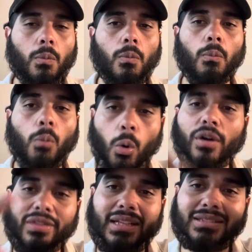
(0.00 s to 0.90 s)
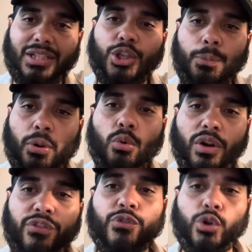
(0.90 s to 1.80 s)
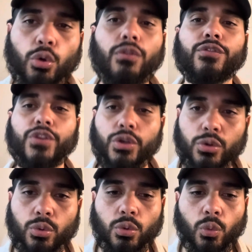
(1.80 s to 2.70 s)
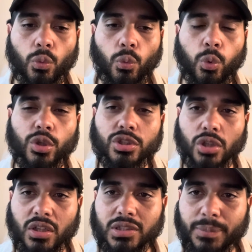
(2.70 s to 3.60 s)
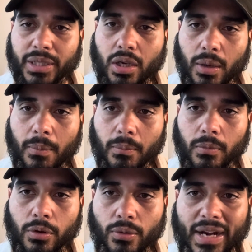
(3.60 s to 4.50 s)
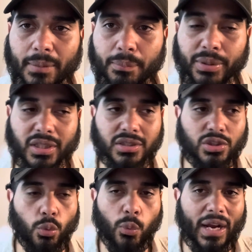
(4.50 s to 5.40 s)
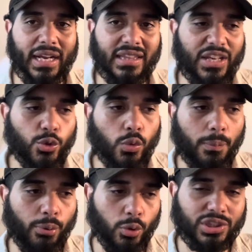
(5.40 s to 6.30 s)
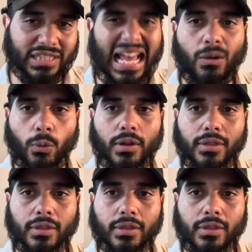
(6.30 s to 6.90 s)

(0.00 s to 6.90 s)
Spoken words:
more things in your peripheral view will start to become great because the way that you approach that one